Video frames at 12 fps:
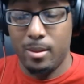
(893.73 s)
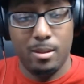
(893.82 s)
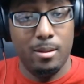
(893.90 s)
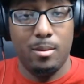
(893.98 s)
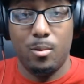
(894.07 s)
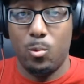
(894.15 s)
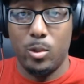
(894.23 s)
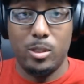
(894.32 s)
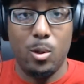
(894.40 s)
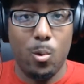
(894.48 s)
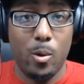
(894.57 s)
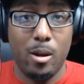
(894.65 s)
what's
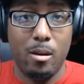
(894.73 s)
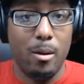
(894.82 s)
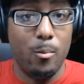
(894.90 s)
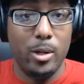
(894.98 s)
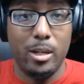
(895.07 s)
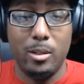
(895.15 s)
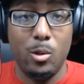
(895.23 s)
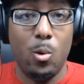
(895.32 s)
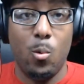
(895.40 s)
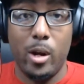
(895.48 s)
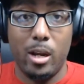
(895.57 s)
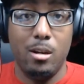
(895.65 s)
going on with it. You don't
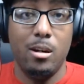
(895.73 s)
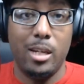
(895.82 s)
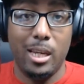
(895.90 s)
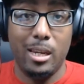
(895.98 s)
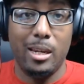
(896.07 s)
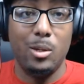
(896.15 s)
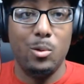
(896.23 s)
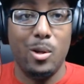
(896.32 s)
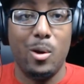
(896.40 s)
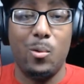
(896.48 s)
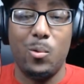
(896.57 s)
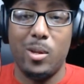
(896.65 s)
want to cook it, and you
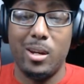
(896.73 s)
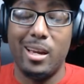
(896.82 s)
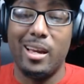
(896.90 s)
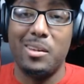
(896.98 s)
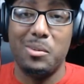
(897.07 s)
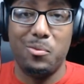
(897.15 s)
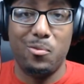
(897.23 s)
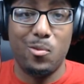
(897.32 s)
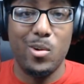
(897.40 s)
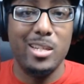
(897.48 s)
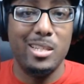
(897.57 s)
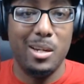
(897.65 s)
don't want to
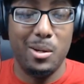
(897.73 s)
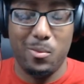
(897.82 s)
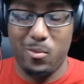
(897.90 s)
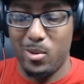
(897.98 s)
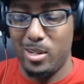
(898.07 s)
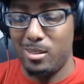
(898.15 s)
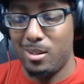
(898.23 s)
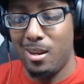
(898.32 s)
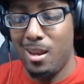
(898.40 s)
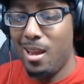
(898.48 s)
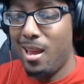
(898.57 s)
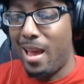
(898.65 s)
freeze it in the freezer.
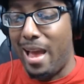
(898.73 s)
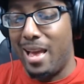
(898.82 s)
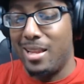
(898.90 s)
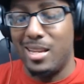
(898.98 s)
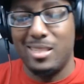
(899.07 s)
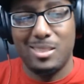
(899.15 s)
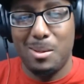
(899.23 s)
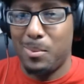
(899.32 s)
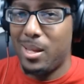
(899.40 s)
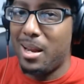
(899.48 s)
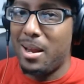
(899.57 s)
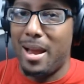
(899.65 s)
That's
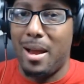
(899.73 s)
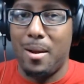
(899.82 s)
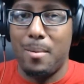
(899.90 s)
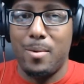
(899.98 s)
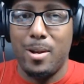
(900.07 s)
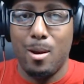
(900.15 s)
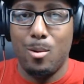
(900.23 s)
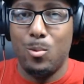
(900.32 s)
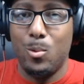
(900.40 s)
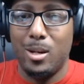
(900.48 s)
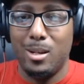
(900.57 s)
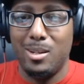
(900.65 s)
something I don't
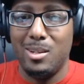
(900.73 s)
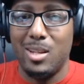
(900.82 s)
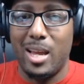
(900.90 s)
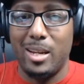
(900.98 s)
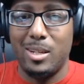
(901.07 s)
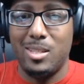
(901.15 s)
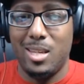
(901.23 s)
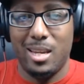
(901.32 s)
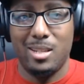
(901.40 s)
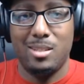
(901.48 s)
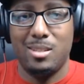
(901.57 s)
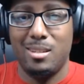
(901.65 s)
want to like test